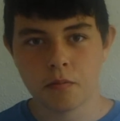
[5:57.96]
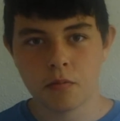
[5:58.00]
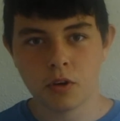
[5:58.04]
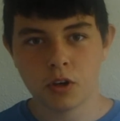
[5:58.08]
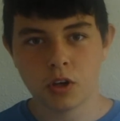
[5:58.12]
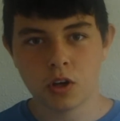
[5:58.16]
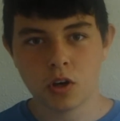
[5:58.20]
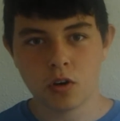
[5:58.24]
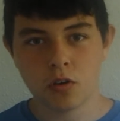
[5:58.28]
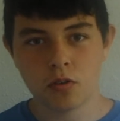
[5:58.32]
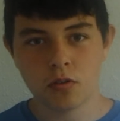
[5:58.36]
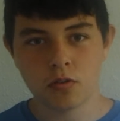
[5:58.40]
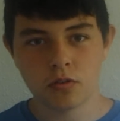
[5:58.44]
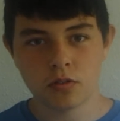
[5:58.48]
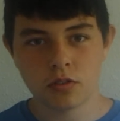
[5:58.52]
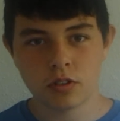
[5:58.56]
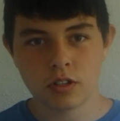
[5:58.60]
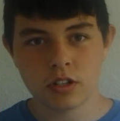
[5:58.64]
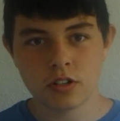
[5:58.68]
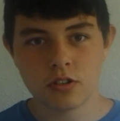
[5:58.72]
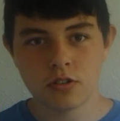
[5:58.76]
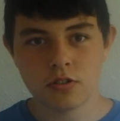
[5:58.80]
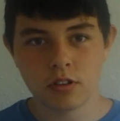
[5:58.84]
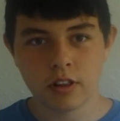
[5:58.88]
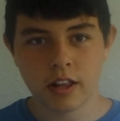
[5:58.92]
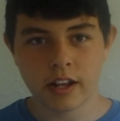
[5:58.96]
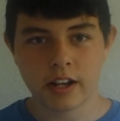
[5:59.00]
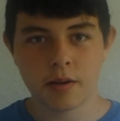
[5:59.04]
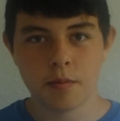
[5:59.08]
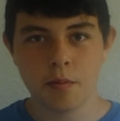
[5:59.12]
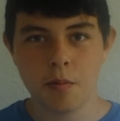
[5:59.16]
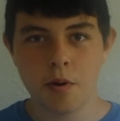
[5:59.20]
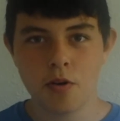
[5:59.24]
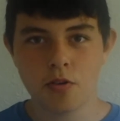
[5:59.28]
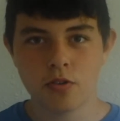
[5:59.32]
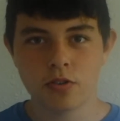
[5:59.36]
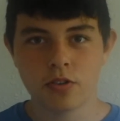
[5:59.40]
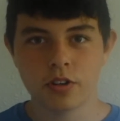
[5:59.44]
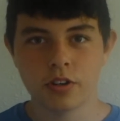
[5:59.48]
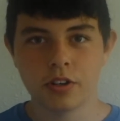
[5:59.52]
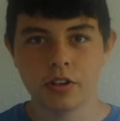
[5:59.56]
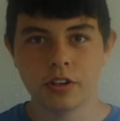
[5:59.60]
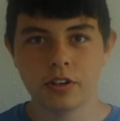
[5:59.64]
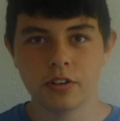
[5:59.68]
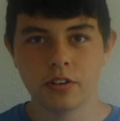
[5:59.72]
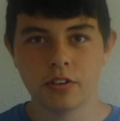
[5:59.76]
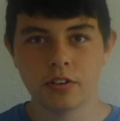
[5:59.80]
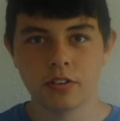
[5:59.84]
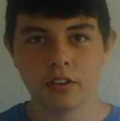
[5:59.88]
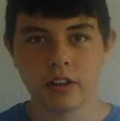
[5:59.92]
goes into like emotion,
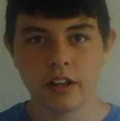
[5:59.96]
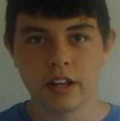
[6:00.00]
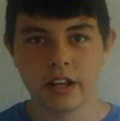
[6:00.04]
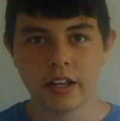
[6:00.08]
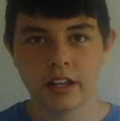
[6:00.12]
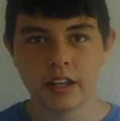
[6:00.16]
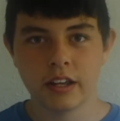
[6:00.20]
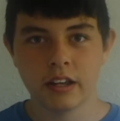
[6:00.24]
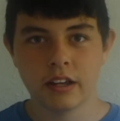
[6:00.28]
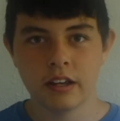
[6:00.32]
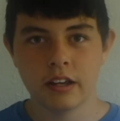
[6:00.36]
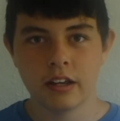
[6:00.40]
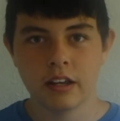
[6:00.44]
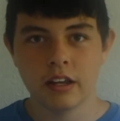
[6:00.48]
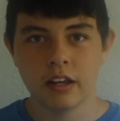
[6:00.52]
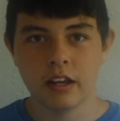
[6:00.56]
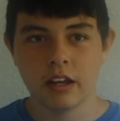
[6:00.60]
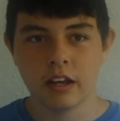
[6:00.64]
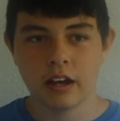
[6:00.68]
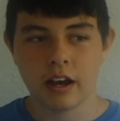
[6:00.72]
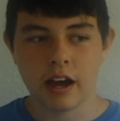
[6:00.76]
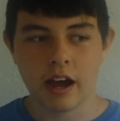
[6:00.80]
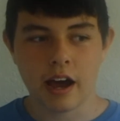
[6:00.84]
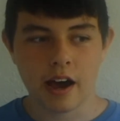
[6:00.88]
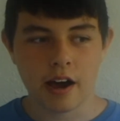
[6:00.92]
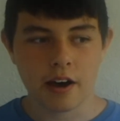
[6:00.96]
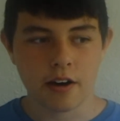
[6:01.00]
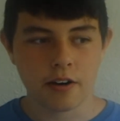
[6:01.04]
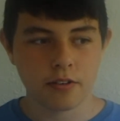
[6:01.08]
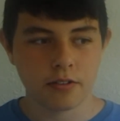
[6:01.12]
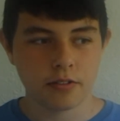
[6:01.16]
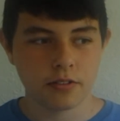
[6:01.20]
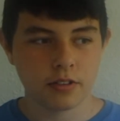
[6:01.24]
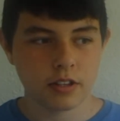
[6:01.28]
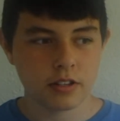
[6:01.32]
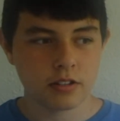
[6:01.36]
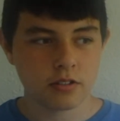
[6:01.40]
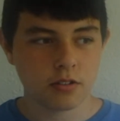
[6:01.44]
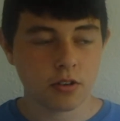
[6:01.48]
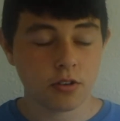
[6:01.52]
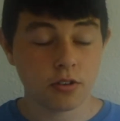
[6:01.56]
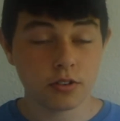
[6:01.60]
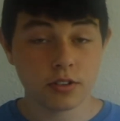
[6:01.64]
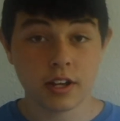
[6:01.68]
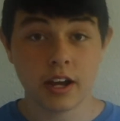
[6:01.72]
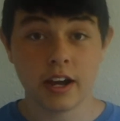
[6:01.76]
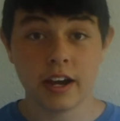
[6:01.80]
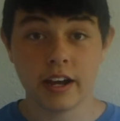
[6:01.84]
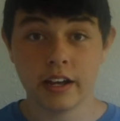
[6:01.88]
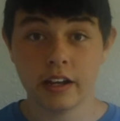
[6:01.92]
you know, like how this
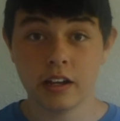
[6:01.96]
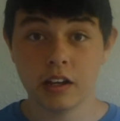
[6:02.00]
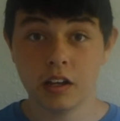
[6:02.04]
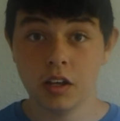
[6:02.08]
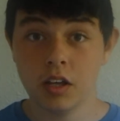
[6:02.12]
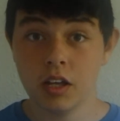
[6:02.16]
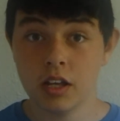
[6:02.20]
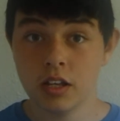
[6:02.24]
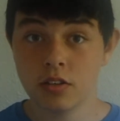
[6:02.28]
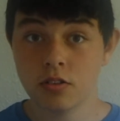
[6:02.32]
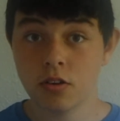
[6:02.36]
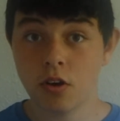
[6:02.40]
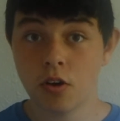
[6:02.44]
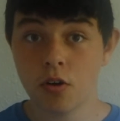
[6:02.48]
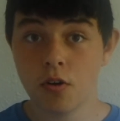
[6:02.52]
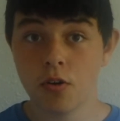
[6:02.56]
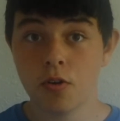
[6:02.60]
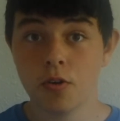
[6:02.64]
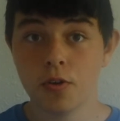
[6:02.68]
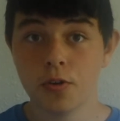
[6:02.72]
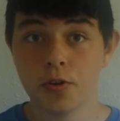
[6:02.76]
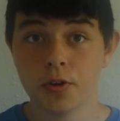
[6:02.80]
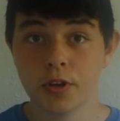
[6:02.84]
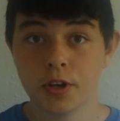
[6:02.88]
his whole